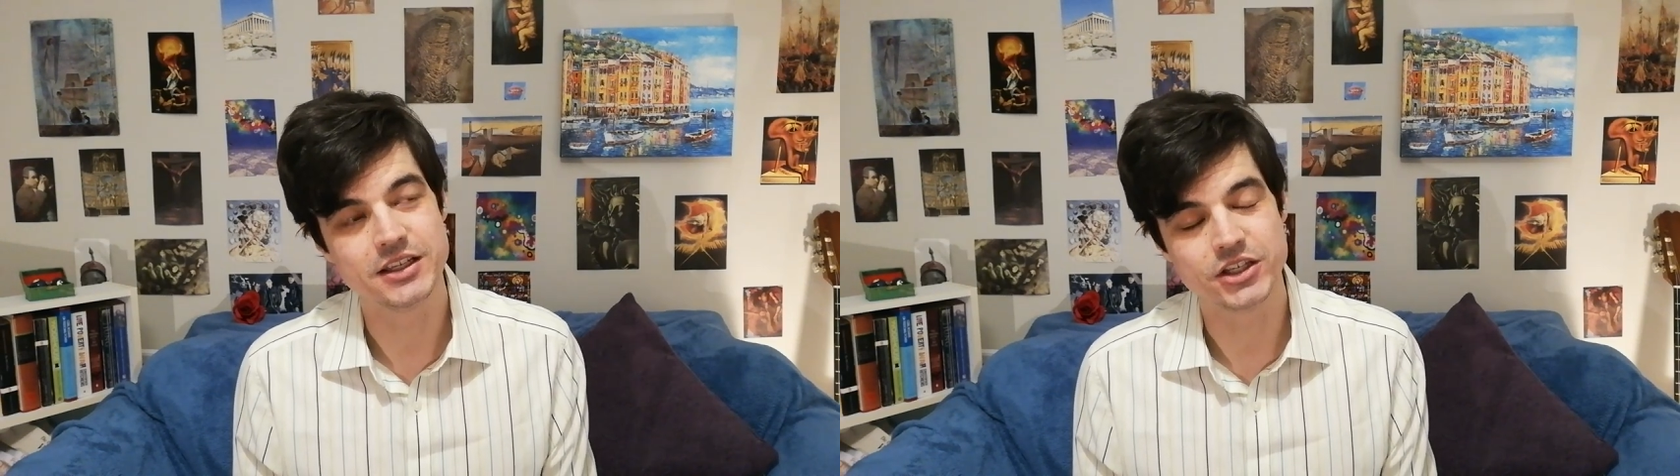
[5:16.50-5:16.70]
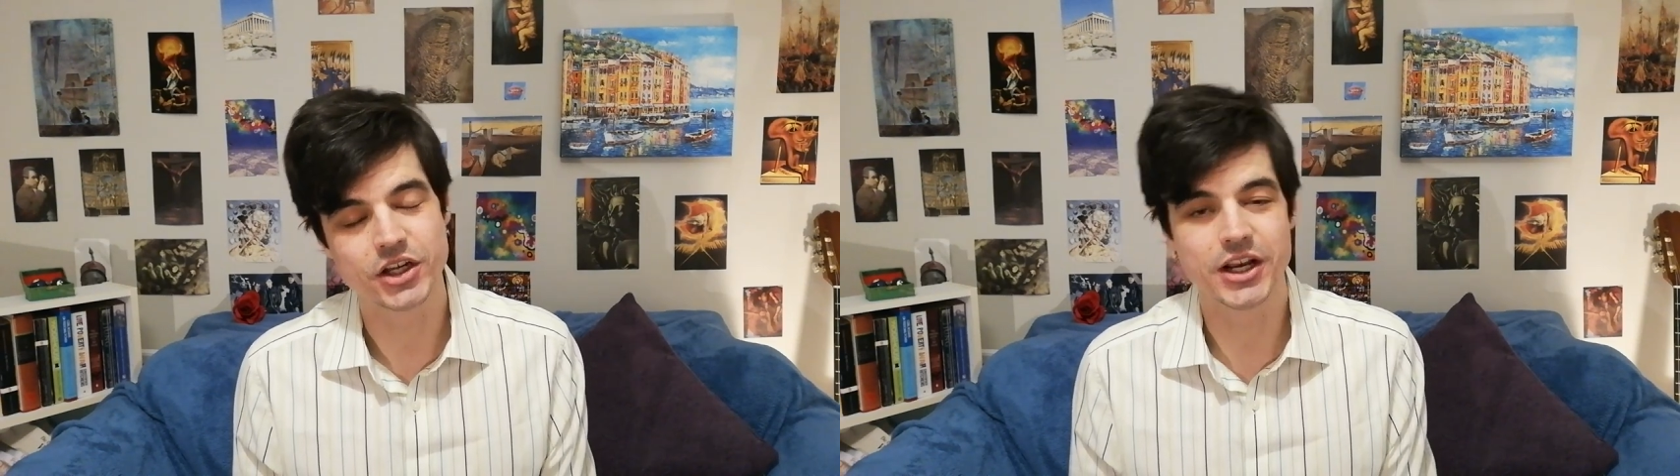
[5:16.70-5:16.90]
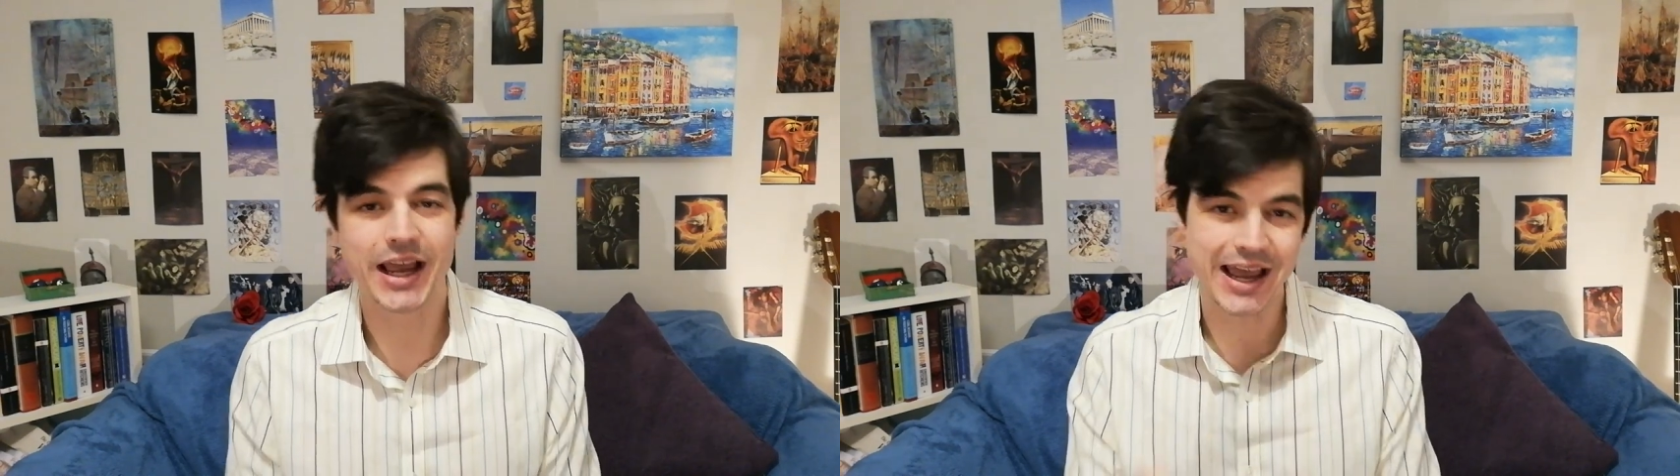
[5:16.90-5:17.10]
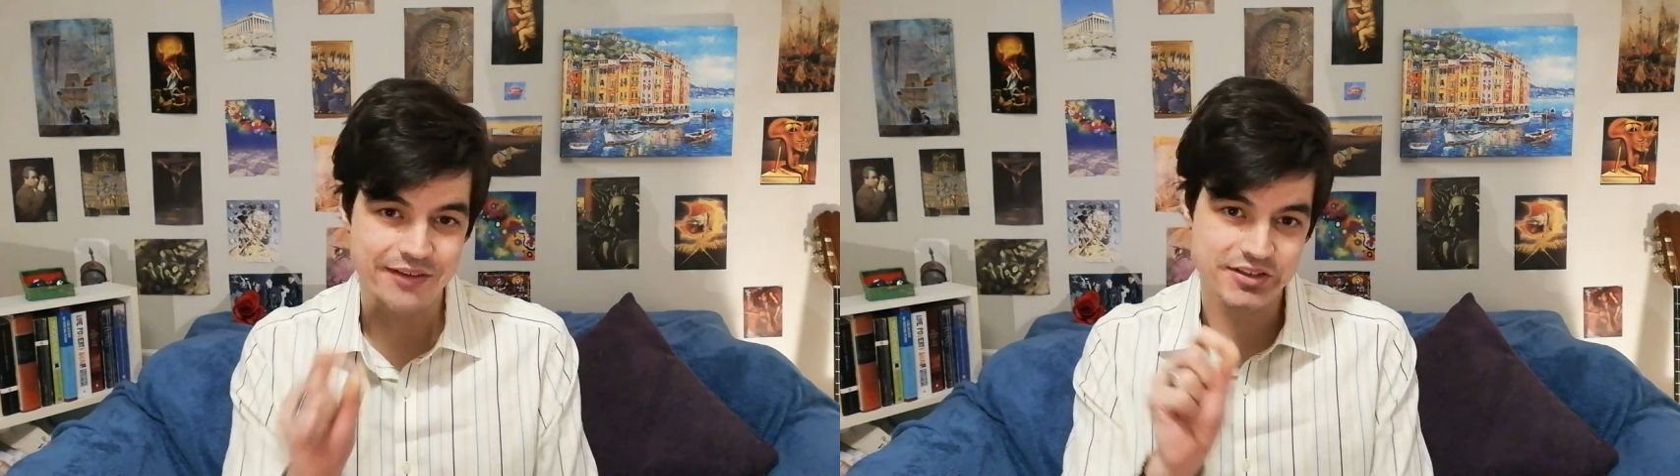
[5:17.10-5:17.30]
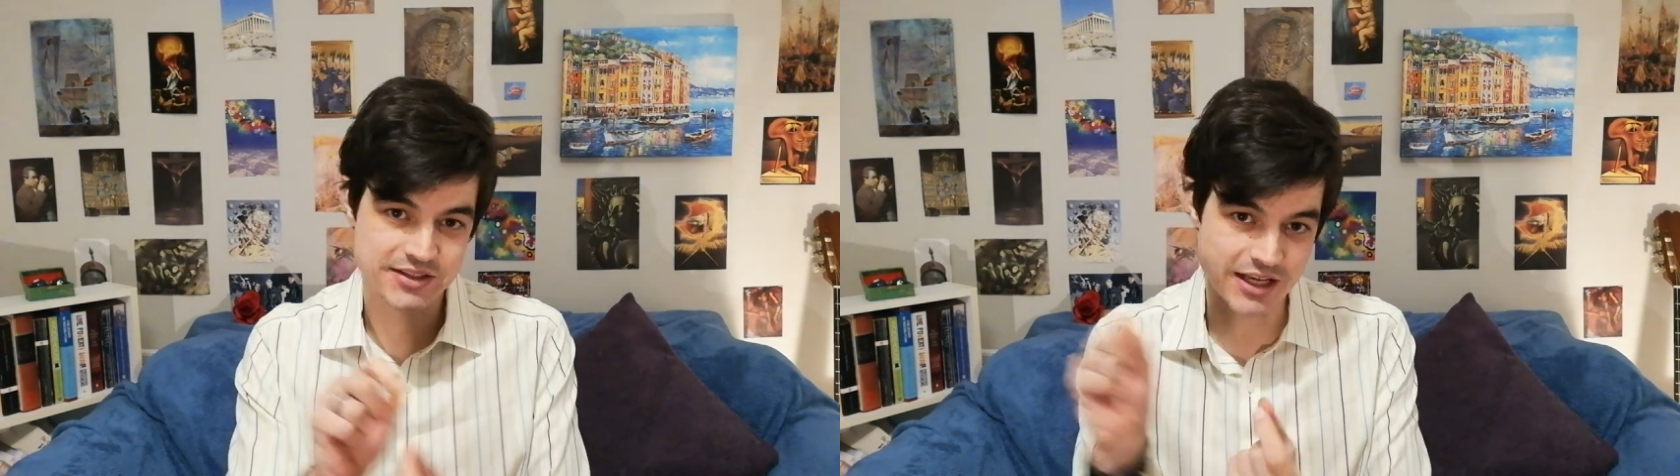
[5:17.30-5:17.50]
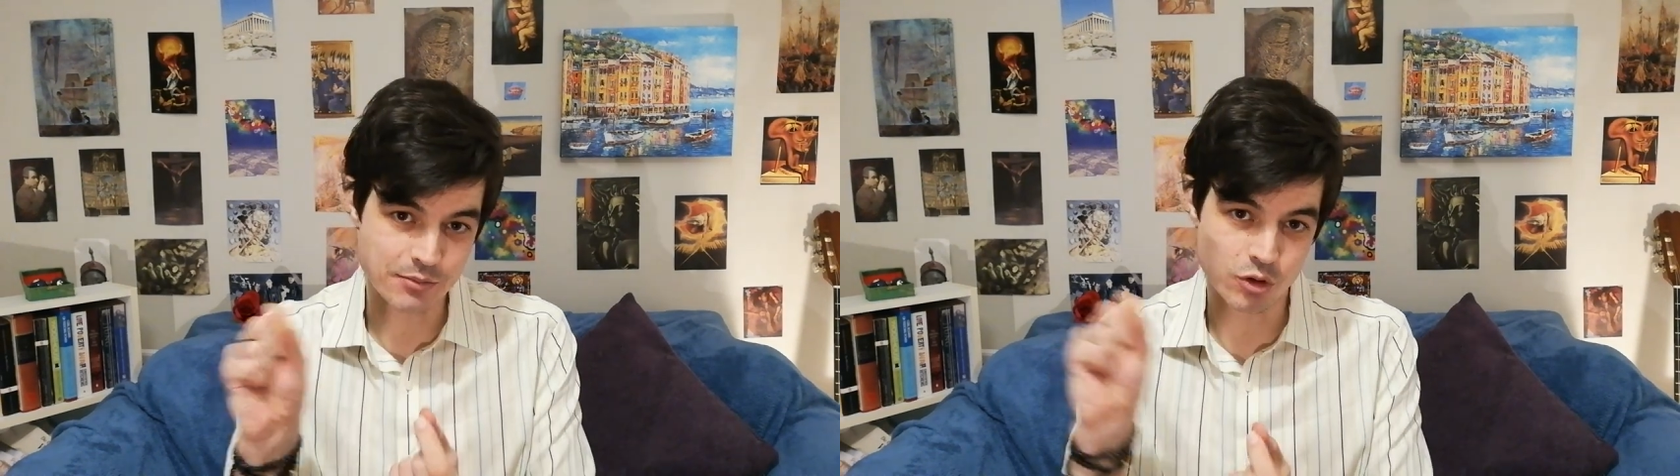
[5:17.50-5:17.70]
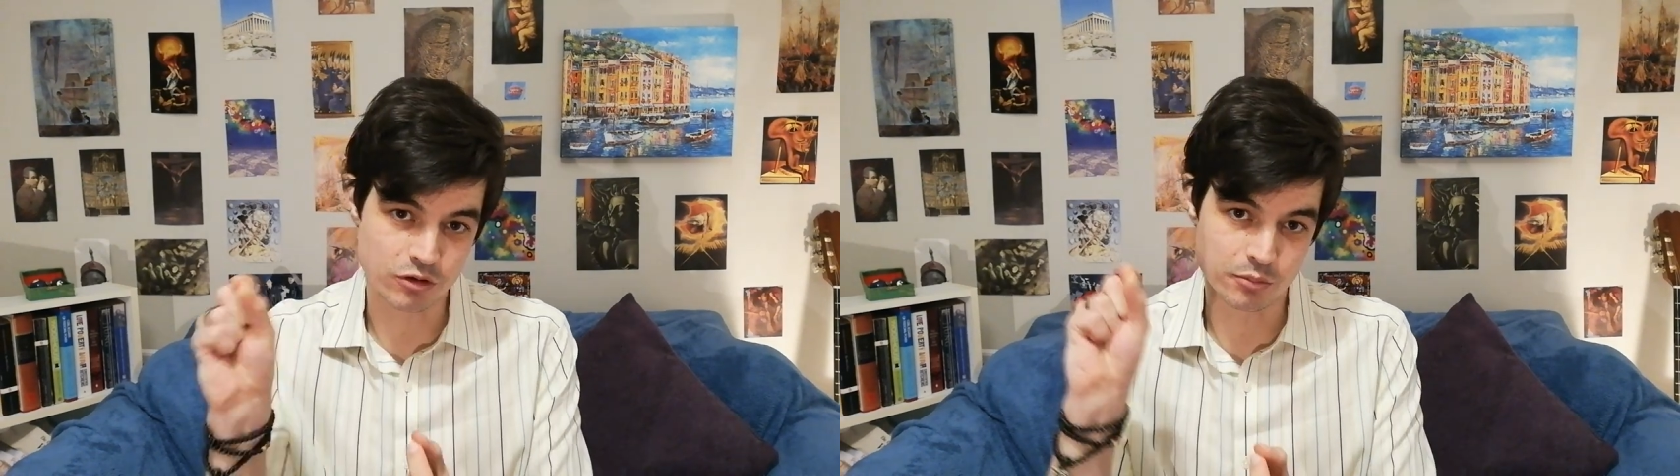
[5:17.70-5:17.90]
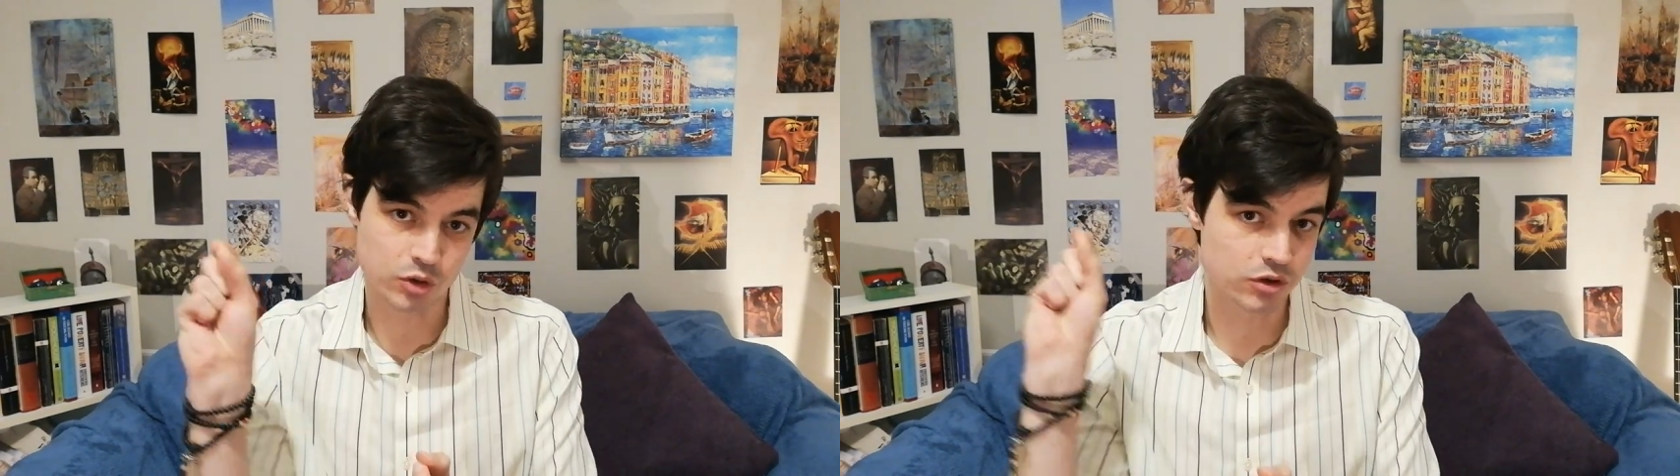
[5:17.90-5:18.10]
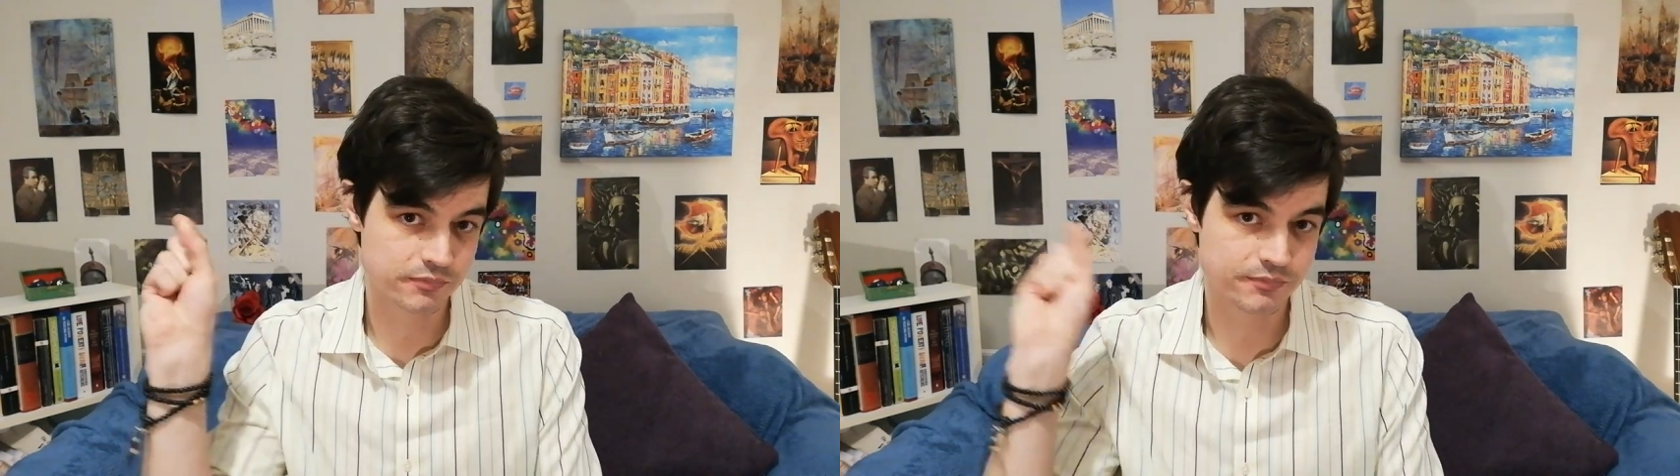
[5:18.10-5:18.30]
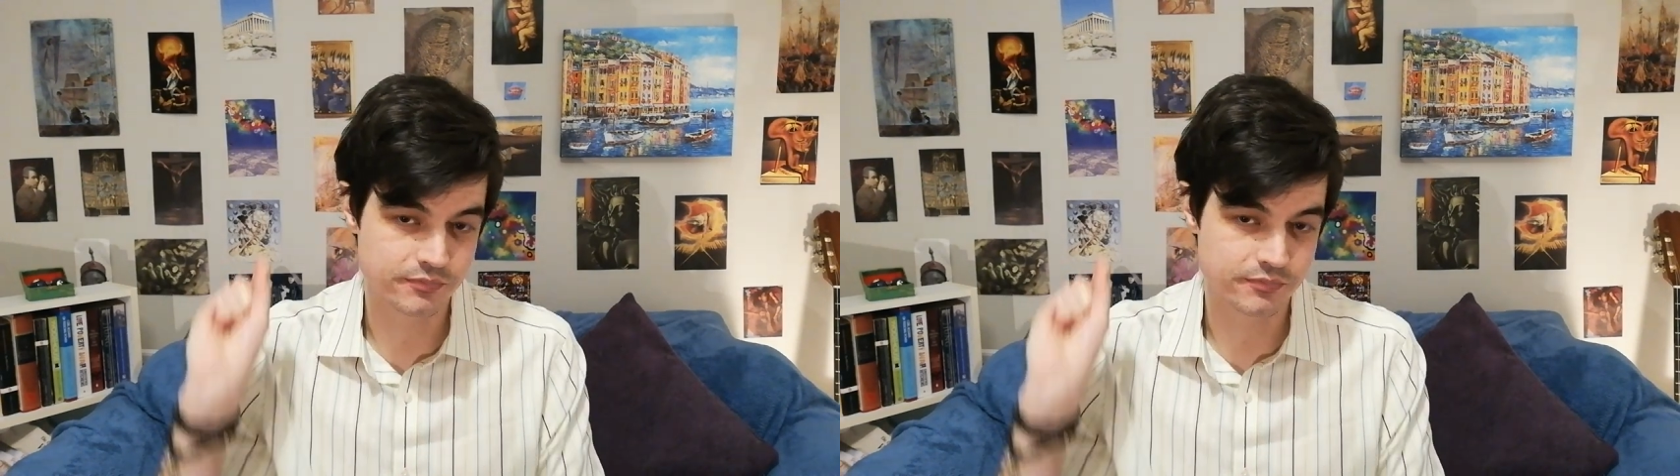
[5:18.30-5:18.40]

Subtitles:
you're going to have to take more and more,